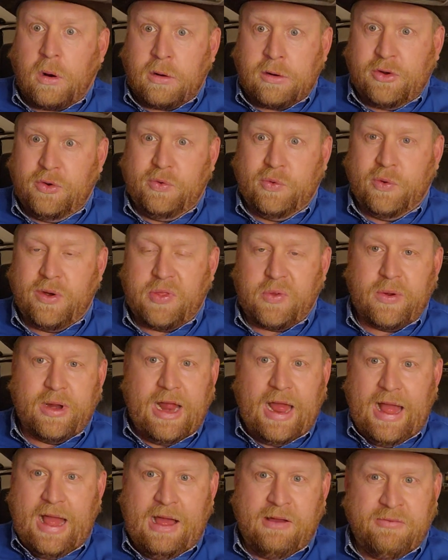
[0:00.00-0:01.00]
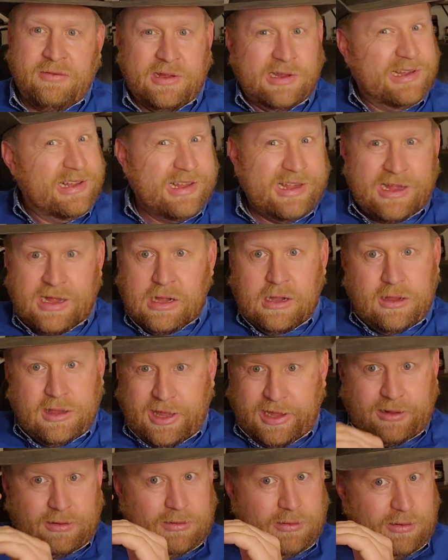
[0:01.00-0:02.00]
223.5,
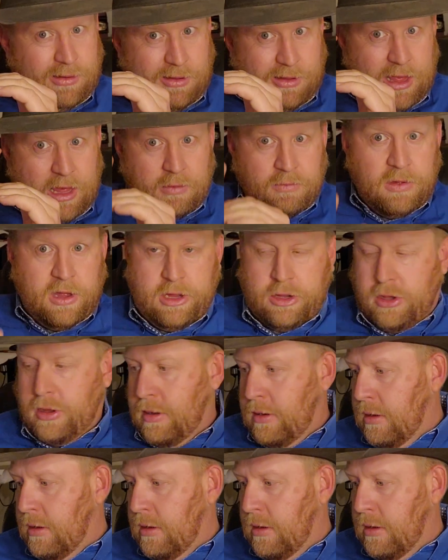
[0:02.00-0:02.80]
like that much.